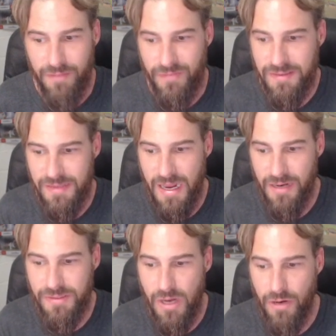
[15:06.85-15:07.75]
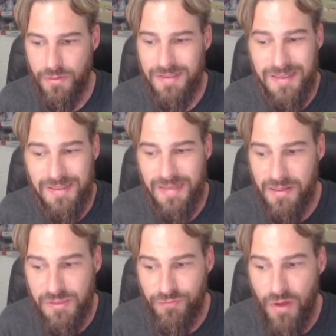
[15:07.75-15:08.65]
that Cyaxares
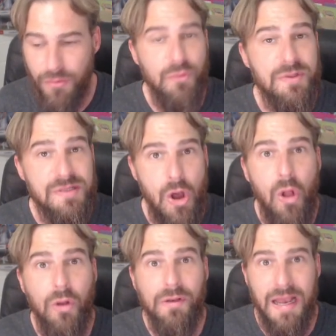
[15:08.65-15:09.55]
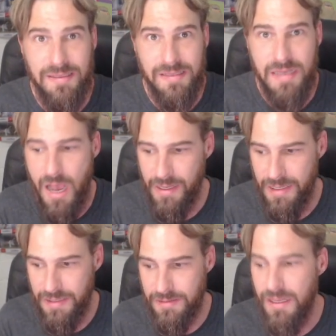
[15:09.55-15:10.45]
II's father was called
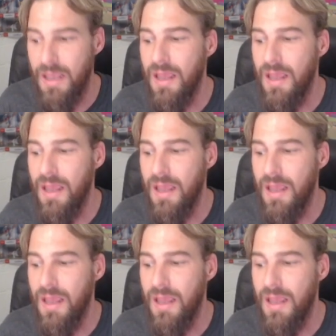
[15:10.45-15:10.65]
Astyages